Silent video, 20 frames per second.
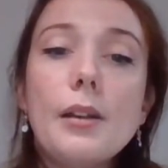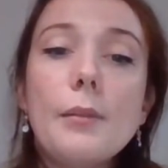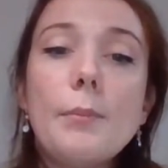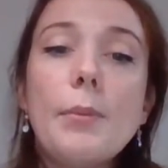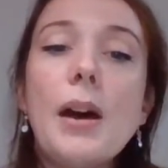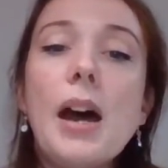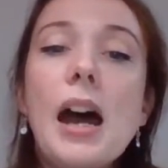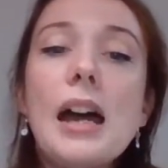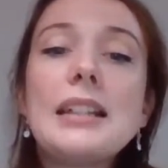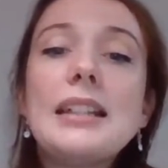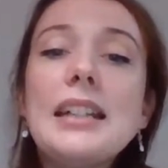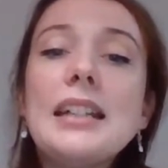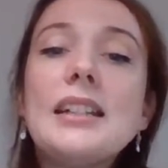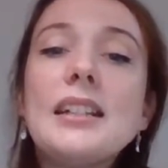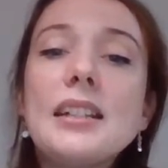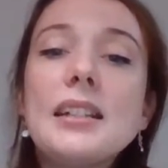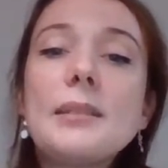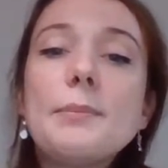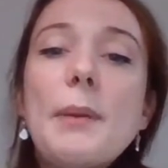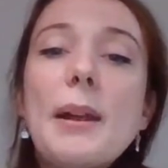But I did
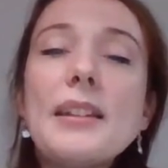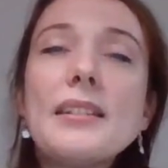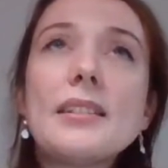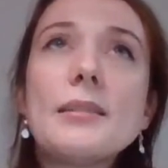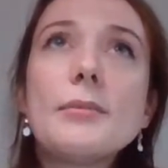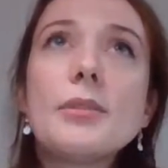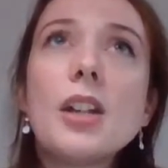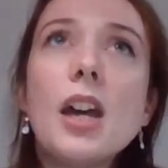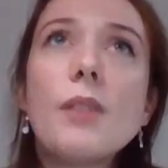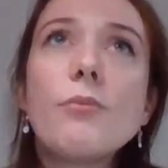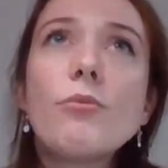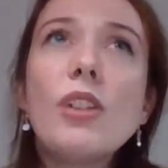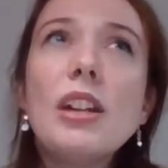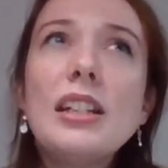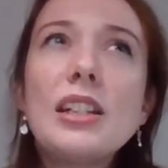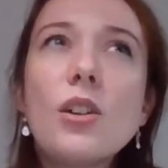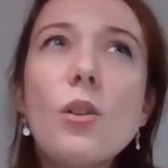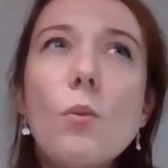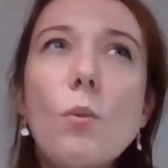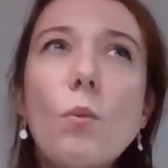spend some time
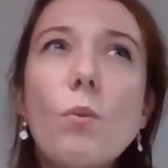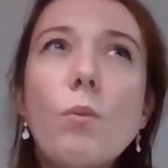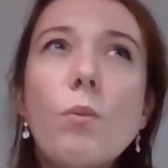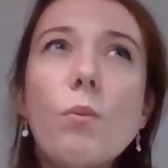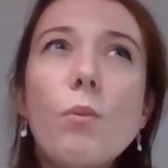reading on